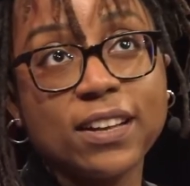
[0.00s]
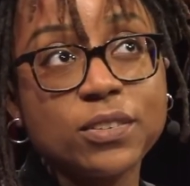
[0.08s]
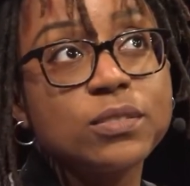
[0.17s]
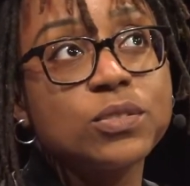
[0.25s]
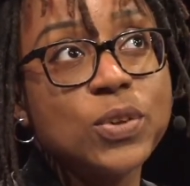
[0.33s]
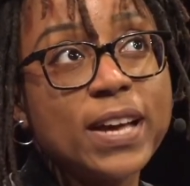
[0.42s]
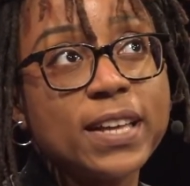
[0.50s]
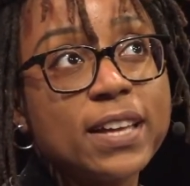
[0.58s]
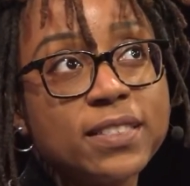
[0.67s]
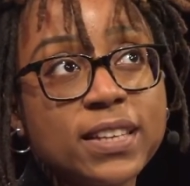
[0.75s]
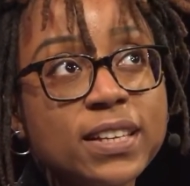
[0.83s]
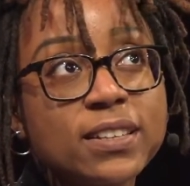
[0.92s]
So I
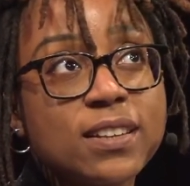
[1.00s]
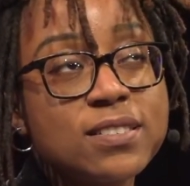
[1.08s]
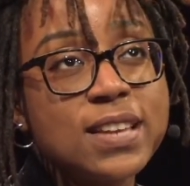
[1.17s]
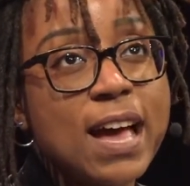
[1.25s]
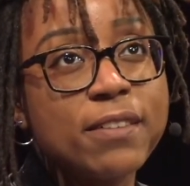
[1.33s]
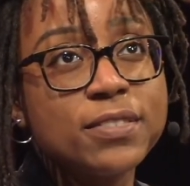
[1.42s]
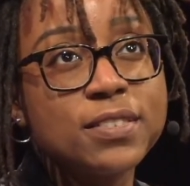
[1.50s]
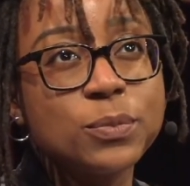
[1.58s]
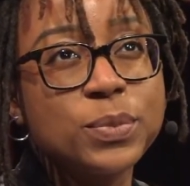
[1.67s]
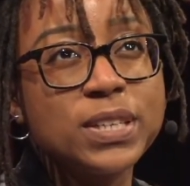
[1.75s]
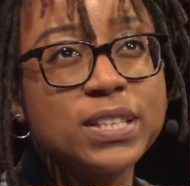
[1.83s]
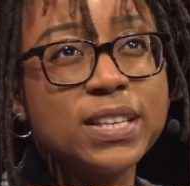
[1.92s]
think it doesn't have to
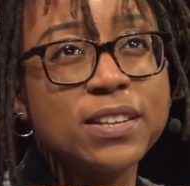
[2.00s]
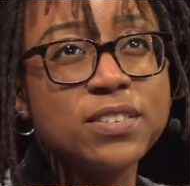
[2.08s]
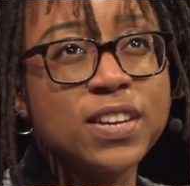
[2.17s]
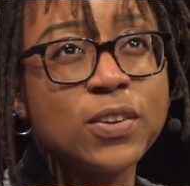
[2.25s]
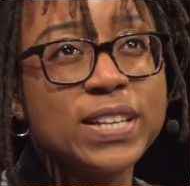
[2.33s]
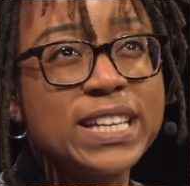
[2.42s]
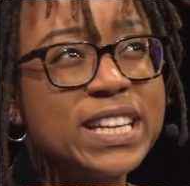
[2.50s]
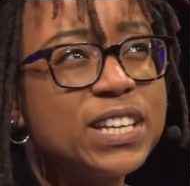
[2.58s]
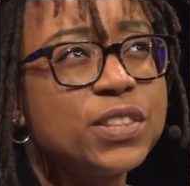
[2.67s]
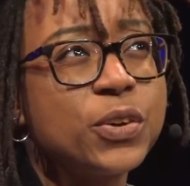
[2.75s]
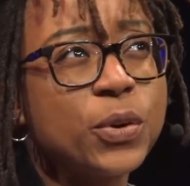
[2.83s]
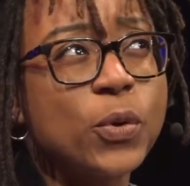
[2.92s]
be necessarily
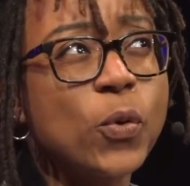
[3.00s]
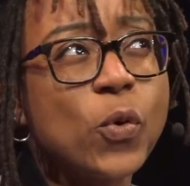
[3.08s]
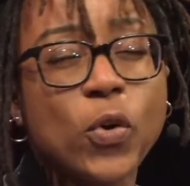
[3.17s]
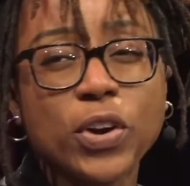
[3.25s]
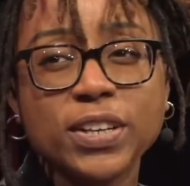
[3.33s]
either or.